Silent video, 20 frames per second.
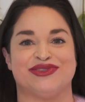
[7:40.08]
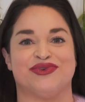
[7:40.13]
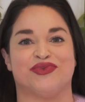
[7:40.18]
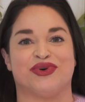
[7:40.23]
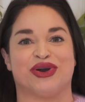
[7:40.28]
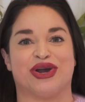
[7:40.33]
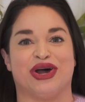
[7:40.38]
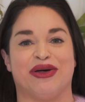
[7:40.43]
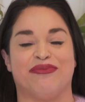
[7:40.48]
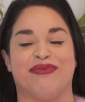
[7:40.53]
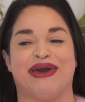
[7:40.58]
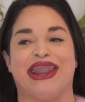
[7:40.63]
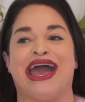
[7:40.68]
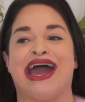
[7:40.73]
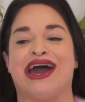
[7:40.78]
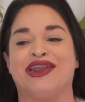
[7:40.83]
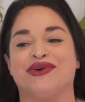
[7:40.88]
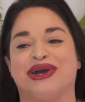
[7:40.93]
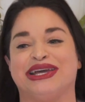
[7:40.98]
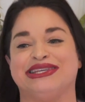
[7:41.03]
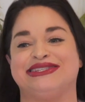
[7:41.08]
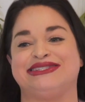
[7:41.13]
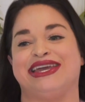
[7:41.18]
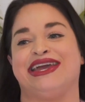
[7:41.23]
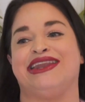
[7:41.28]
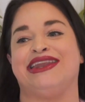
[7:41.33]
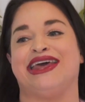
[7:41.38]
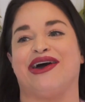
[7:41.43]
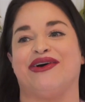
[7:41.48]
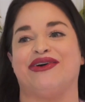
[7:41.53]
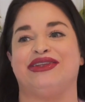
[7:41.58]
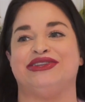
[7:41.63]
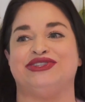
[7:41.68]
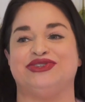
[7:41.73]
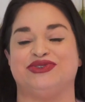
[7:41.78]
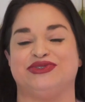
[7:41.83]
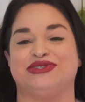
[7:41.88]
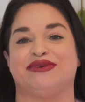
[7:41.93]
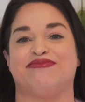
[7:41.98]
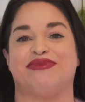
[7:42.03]
in the world, but how do I stand out and
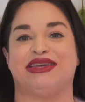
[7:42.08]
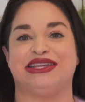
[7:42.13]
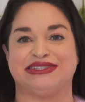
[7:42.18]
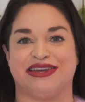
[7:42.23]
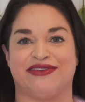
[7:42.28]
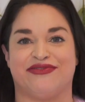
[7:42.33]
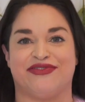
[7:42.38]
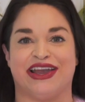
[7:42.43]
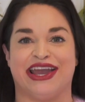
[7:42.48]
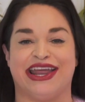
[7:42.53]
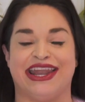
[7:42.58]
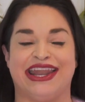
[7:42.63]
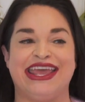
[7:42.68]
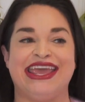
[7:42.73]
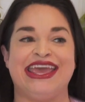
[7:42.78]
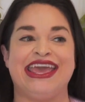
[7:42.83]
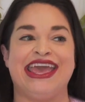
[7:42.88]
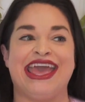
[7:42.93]
do something different?